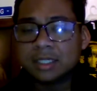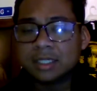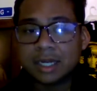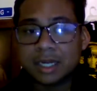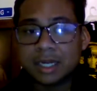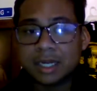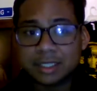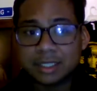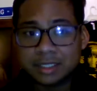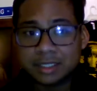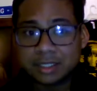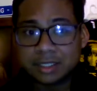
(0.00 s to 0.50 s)

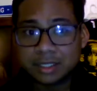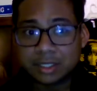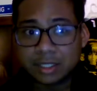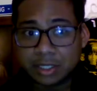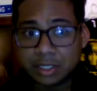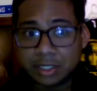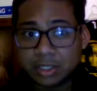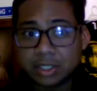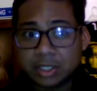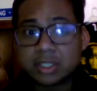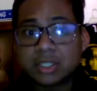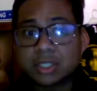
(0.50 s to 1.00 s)
it
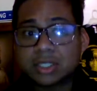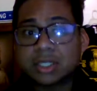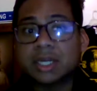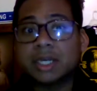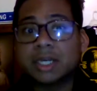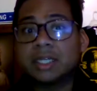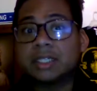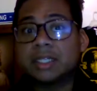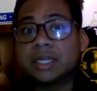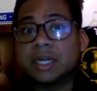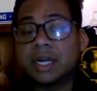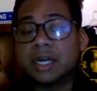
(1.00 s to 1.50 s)
looks
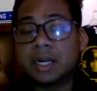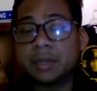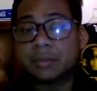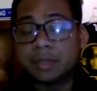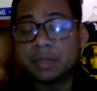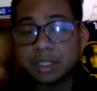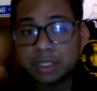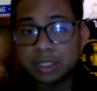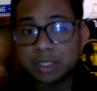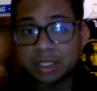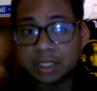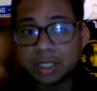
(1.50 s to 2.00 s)
like that I'm
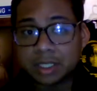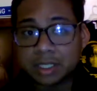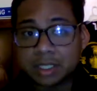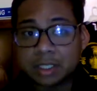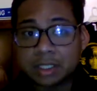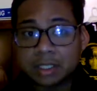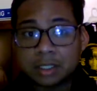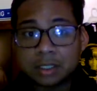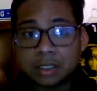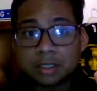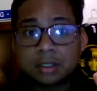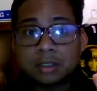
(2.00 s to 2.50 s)
in
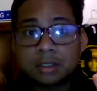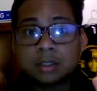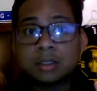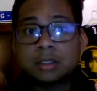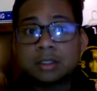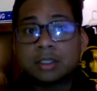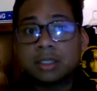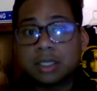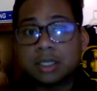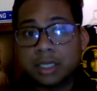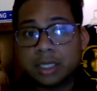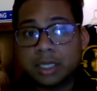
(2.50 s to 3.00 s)

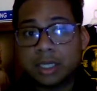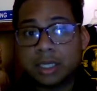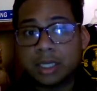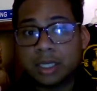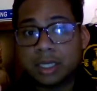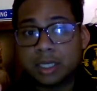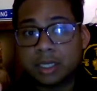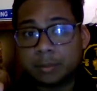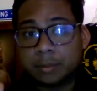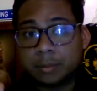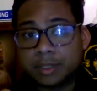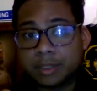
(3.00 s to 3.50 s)

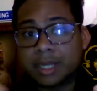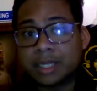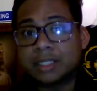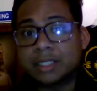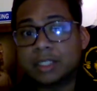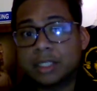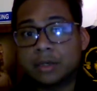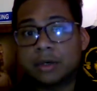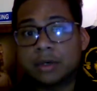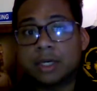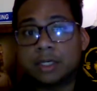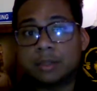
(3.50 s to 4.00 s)
a
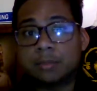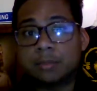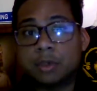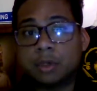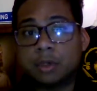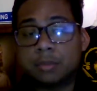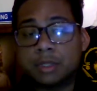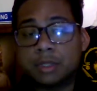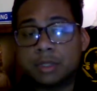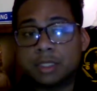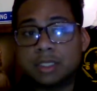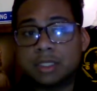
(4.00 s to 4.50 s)
plateau at the
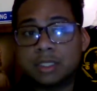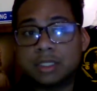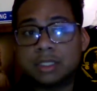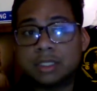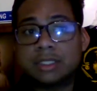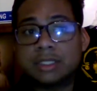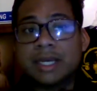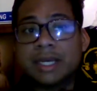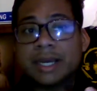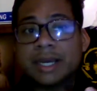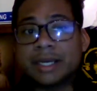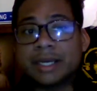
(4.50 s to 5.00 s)
moment
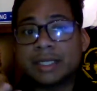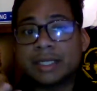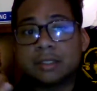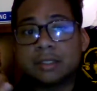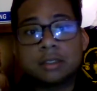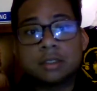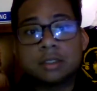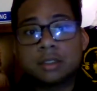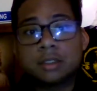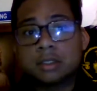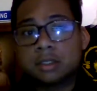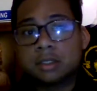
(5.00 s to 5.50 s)
that
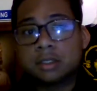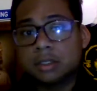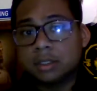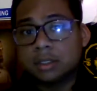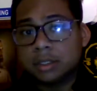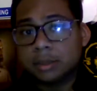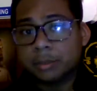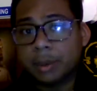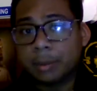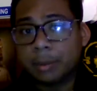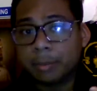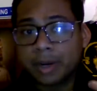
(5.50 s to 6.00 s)

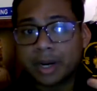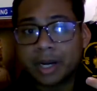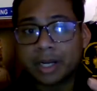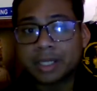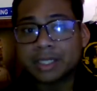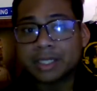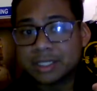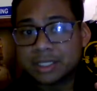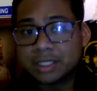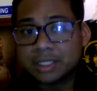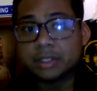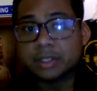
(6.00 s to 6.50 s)
my
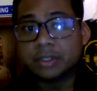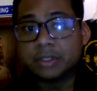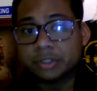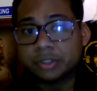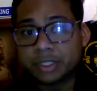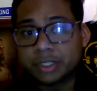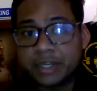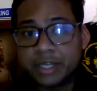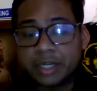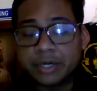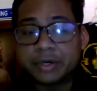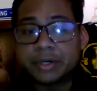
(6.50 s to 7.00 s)
body's still trying
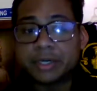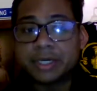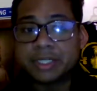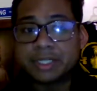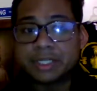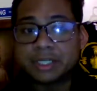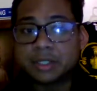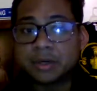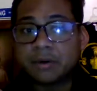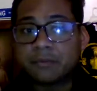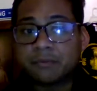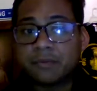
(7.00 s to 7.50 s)
to figure
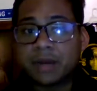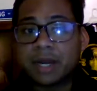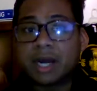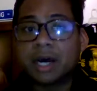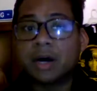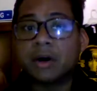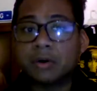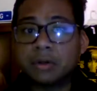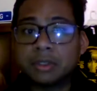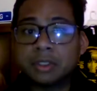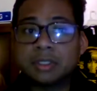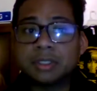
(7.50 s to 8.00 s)
itself
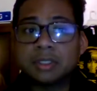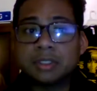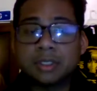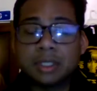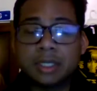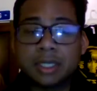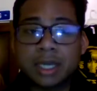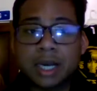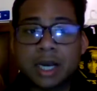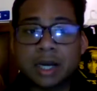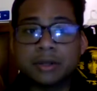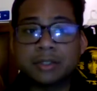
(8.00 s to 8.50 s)
out,
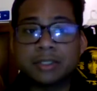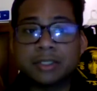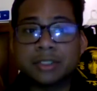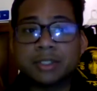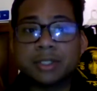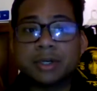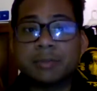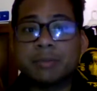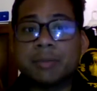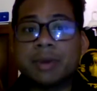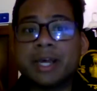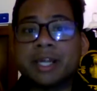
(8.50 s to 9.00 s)
like how it's
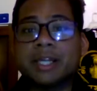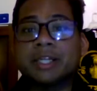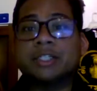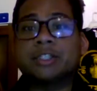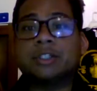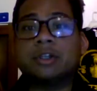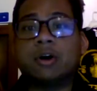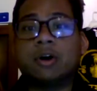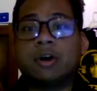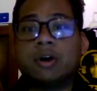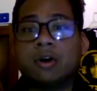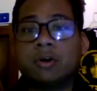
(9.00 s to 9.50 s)
gonna manage
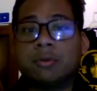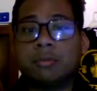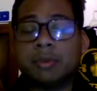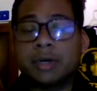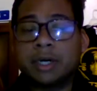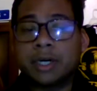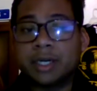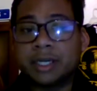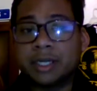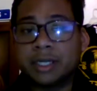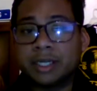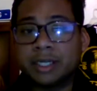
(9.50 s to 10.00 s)
all
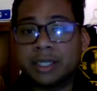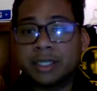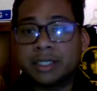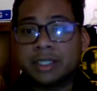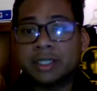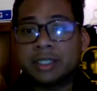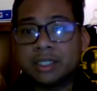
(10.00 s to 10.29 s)
my